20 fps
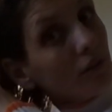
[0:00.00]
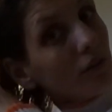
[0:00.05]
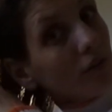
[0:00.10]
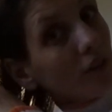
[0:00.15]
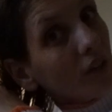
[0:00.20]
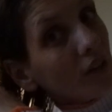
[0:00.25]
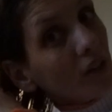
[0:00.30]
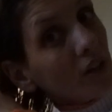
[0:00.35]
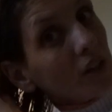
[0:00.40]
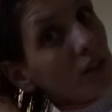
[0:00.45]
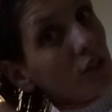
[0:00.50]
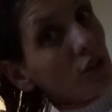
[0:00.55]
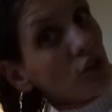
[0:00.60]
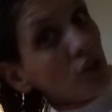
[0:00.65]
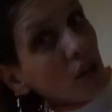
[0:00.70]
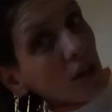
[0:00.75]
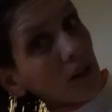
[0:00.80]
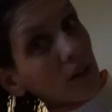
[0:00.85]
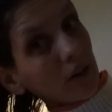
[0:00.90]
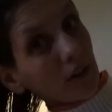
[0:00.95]
very
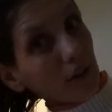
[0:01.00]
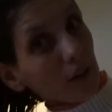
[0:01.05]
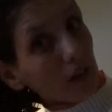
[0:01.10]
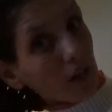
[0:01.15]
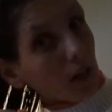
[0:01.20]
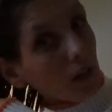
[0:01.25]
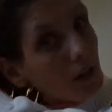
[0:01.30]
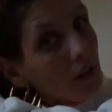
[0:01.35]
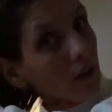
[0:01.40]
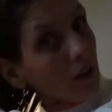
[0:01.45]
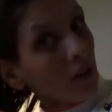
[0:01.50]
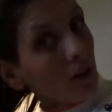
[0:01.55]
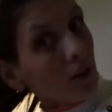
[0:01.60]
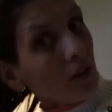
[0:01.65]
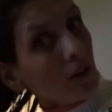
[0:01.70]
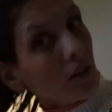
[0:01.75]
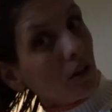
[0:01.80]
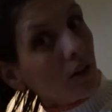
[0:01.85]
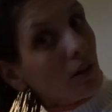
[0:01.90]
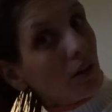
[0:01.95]
gently
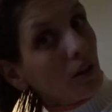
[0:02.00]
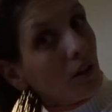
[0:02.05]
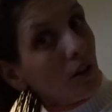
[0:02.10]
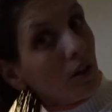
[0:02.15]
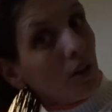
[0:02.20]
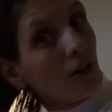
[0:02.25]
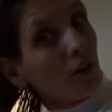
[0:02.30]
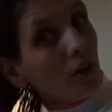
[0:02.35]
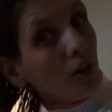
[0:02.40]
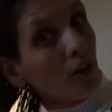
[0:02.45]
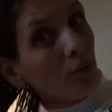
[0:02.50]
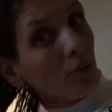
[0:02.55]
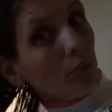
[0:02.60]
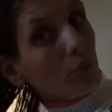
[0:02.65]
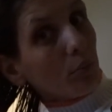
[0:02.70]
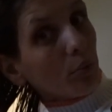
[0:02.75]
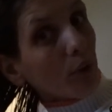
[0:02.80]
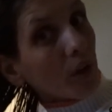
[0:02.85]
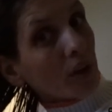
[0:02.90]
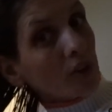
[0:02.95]

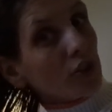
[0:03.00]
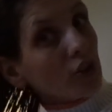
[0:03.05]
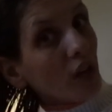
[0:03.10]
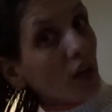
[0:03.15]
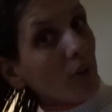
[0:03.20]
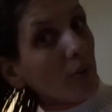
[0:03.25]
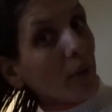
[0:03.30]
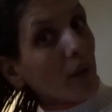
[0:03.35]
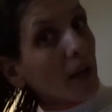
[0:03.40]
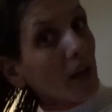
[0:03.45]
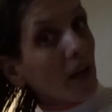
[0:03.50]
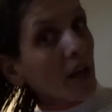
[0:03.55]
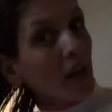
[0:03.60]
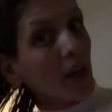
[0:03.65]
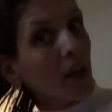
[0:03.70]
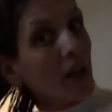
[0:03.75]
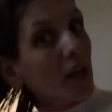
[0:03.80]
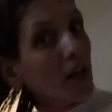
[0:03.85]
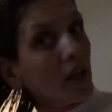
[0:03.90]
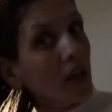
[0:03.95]
brush out my
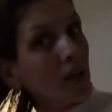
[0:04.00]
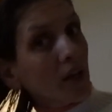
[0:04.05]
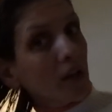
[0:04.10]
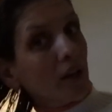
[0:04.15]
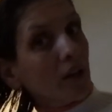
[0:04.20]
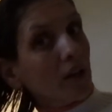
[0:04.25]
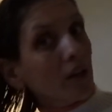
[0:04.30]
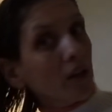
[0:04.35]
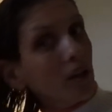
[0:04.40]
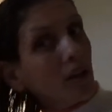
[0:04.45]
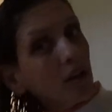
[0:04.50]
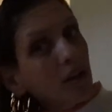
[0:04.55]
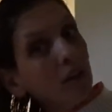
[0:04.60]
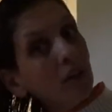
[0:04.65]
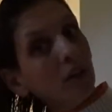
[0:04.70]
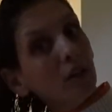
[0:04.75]
hair.